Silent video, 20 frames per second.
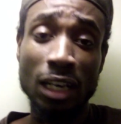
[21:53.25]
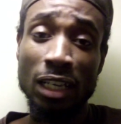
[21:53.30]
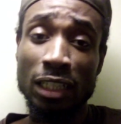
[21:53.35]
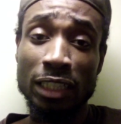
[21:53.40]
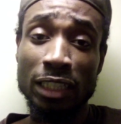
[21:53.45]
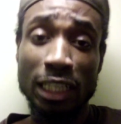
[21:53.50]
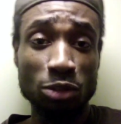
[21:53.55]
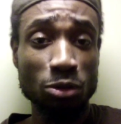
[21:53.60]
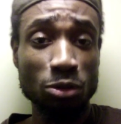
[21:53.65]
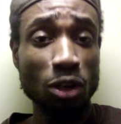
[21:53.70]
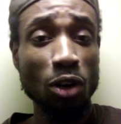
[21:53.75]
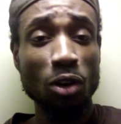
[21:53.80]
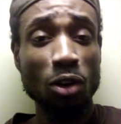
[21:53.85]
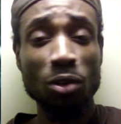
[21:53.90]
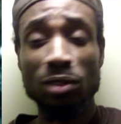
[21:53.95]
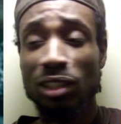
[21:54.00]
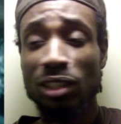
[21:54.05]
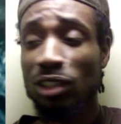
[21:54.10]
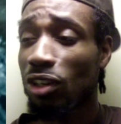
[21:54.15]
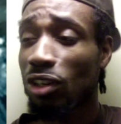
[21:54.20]
that you
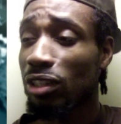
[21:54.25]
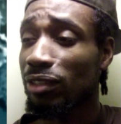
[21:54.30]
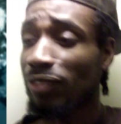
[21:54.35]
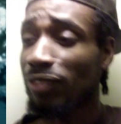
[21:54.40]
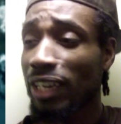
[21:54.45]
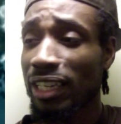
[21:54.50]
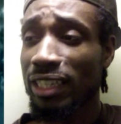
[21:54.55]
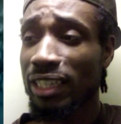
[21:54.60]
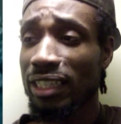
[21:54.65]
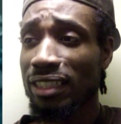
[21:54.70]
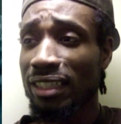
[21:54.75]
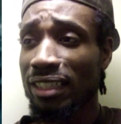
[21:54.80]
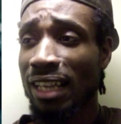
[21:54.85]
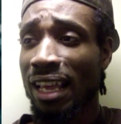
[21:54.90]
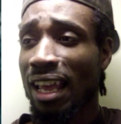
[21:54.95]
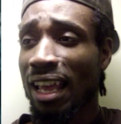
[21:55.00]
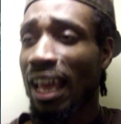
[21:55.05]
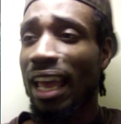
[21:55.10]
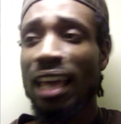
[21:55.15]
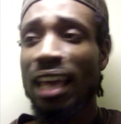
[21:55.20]
co-own in Las Vegas?
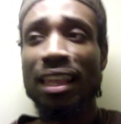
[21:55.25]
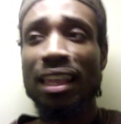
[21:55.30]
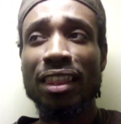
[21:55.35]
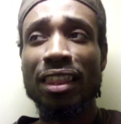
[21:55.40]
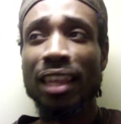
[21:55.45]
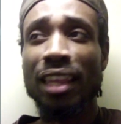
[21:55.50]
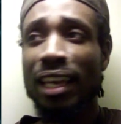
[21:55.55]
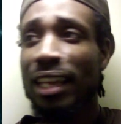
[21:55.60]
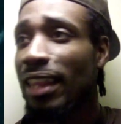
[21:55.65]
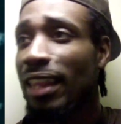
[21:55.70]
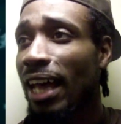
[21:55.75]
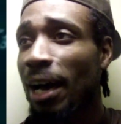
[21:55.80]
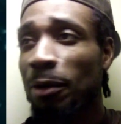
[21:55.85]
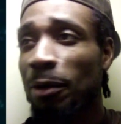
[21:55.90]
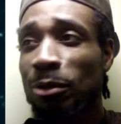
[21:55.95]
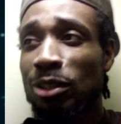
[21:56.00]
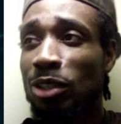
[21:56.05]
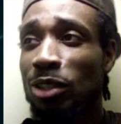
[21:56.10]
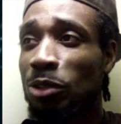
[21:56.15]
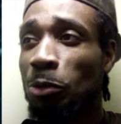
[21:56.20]
And then that
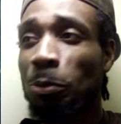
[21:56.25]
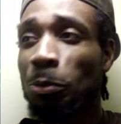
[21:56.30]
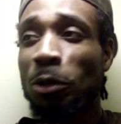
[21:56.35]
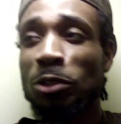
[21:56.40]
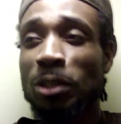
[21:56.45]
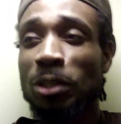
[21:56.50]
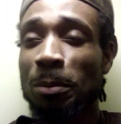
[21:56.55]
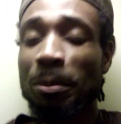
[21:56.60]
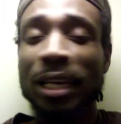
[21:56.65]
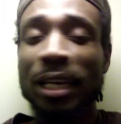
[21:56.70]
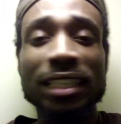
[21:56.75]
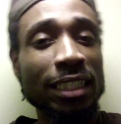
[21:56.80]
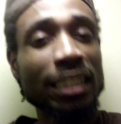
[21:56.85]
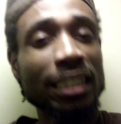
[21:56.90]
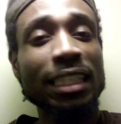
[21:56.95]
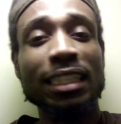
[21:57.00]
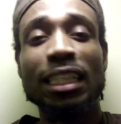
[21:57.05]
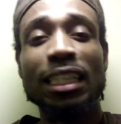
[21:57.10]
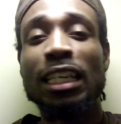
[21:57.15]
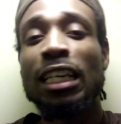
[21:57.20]
was supposed to basically
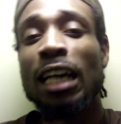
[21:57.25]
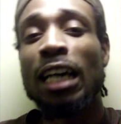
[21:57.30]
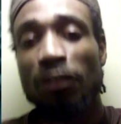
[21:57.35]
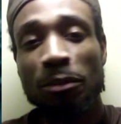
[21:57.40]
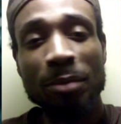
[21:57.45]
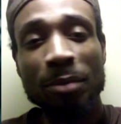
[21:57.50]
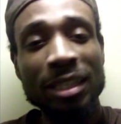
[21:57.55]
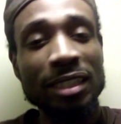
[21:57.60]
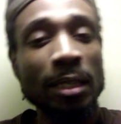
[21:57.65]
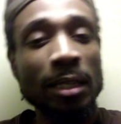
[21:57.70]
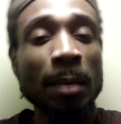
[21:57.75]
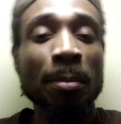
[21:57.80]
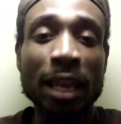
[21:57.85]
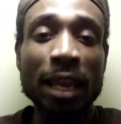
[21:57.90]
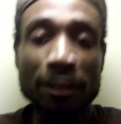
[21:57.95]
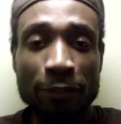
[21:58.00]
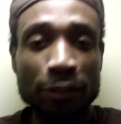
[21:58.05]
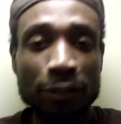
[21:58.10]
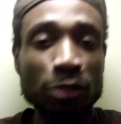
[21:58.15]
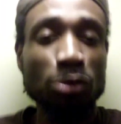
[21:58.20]
get the government to pay
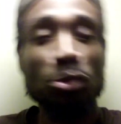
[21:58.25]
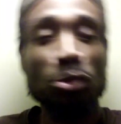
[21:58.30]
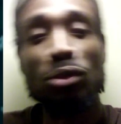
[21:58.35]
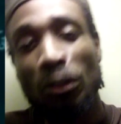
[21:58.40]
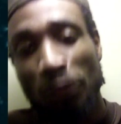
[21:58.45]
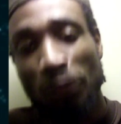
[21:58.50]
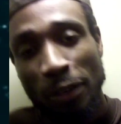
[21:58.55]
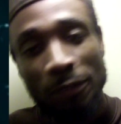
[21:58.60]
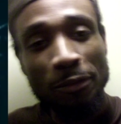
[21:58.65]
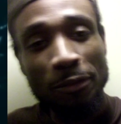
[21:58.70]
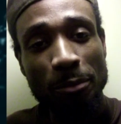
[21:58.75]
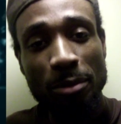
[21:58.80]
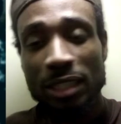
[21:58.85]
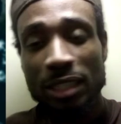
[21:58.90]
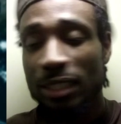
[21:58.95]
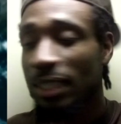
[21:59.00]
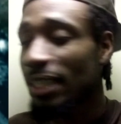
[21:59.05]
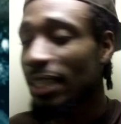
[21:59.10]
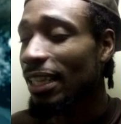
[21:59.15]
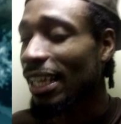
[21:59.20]
for you to run for
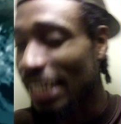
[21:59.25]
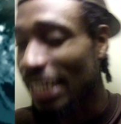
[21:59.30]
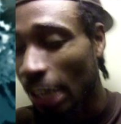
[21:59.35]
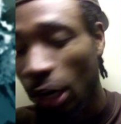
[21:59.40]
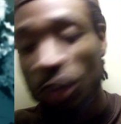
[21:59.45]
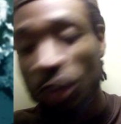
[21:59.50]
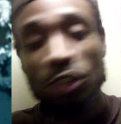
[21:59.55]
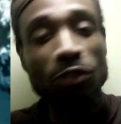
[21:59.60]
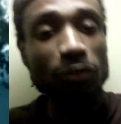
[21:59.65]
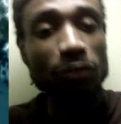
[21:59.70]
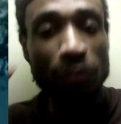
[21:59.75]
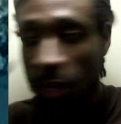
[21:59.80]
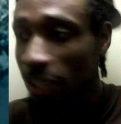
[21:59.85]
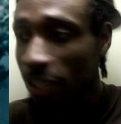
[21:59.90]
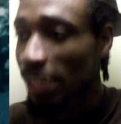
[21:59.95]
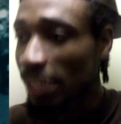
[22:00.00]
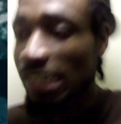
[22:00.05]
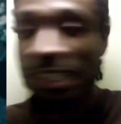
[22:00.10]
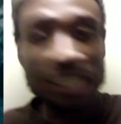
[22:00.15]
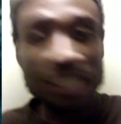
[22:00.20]
president? Like, are you
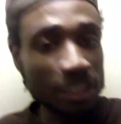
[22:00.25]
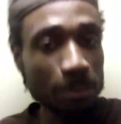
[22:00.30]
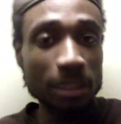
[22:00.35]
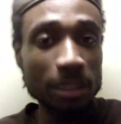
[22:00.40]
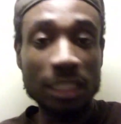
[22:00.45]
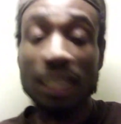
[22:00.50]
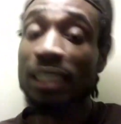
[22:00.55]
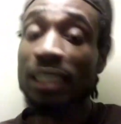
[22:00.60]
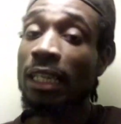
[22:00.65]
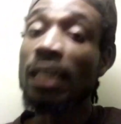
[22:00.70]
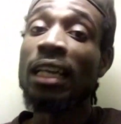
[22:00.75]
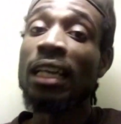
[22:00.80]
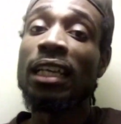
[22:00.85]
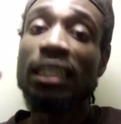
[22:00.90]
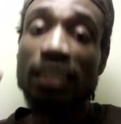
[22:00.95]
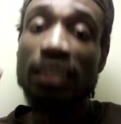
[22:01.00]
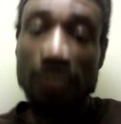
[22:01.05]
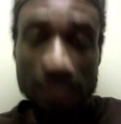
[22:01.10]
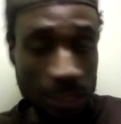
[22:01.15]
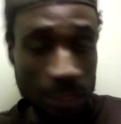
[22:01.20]
fucking kidding me? Like,
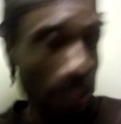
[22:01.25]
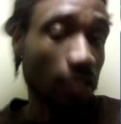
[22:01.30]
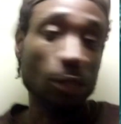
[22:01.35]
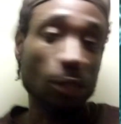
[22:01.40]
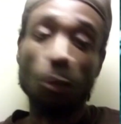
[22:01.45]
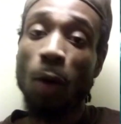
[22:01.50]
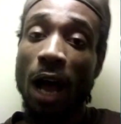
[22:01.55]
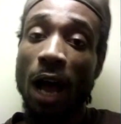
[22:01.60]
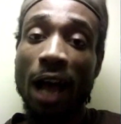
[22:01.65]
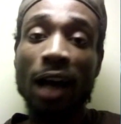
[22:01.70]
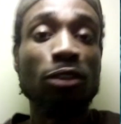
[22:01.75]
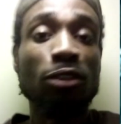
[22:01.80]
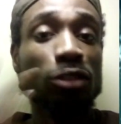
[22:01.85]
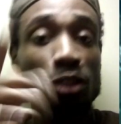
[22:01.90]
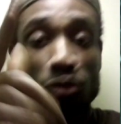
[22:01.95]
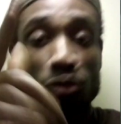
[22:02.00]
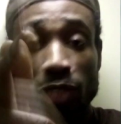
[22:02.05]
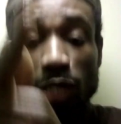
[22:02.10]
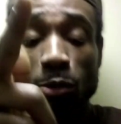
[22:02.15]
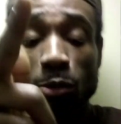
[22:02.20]
wow.
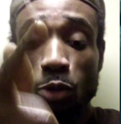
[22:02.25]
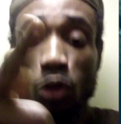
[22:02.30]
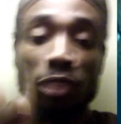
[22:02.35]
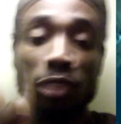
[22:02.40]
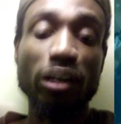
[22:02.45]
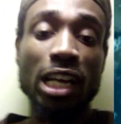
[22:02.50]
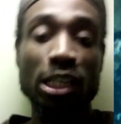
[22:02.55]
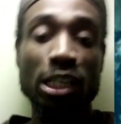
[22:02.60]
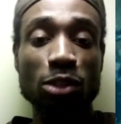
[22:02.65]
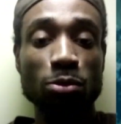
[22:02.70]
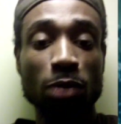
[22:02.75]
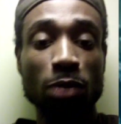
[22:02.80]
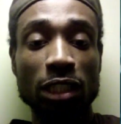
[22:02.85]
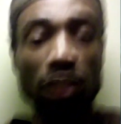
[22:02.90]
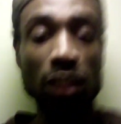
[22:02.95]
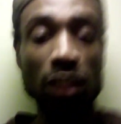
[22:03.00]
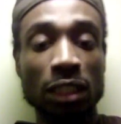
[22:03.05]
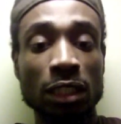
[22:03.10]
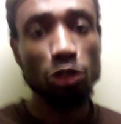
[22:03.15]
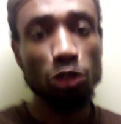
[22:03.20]
Green War and
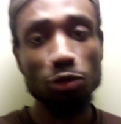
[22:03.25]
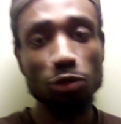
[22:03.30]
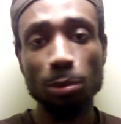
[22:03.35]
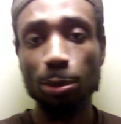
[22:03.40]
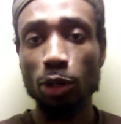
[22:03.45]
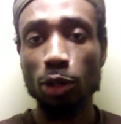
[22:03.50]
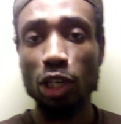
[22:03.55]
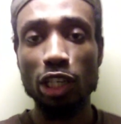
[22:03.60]
Graduation. This report